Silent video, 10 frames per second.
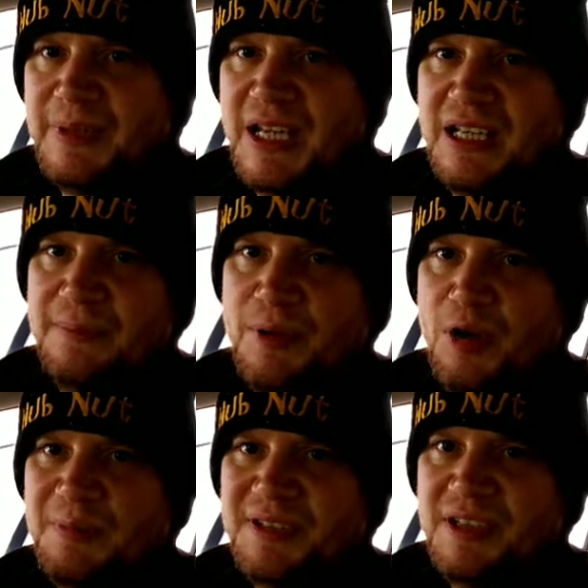taking the
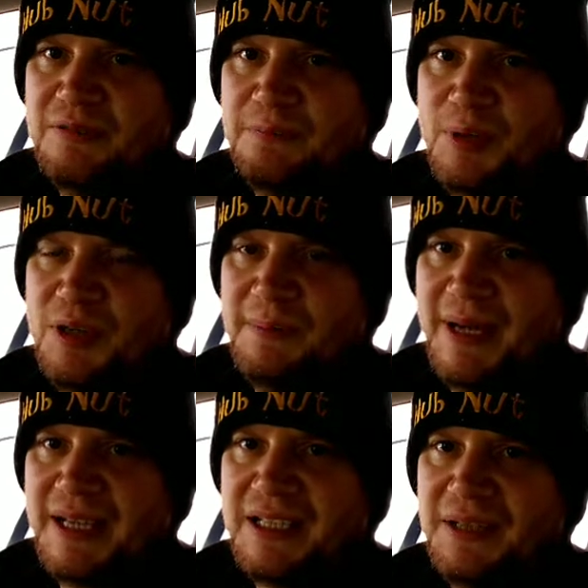bulbs out, putting them
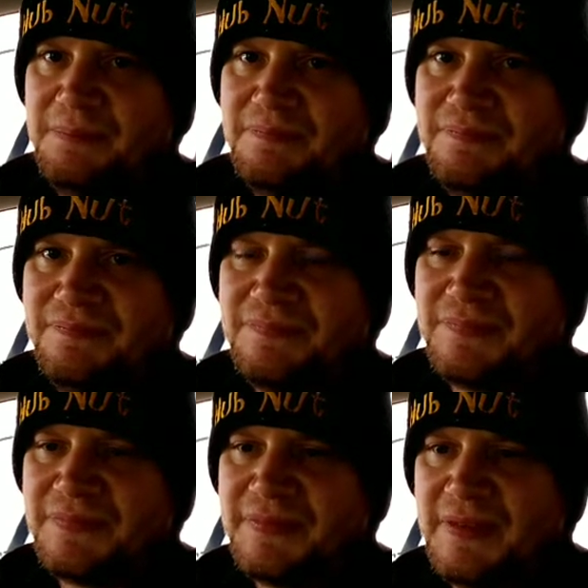back in,
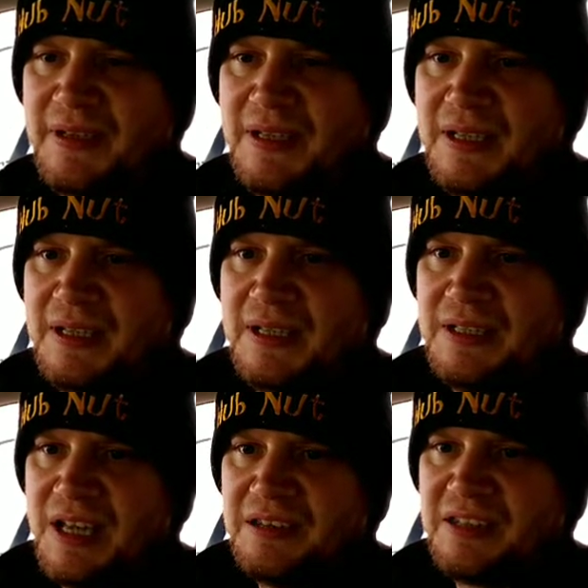
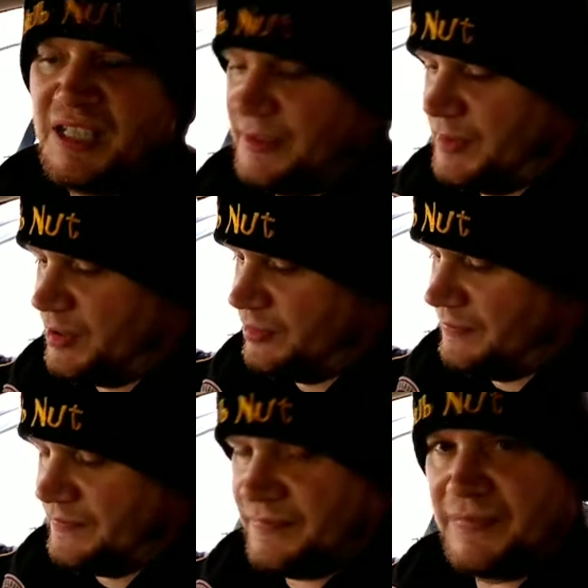testing them
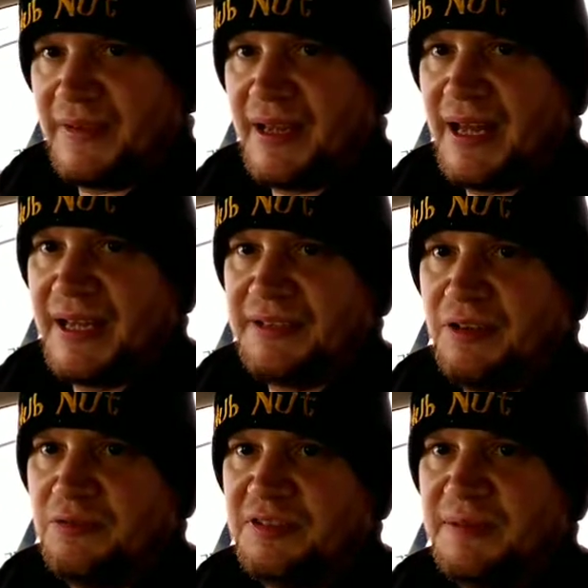all, and
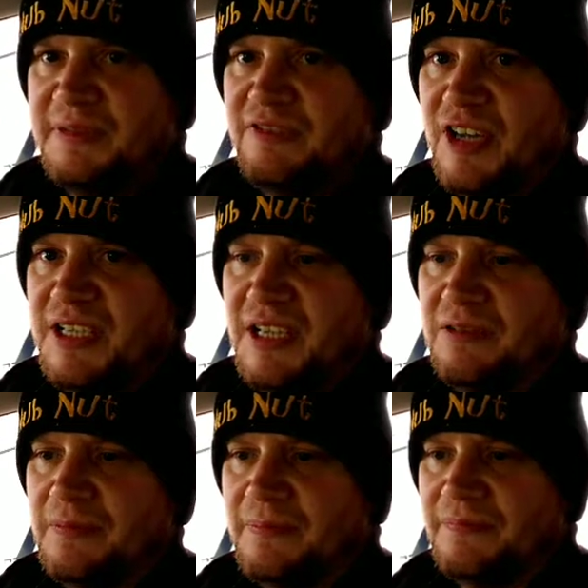it all seems fine now.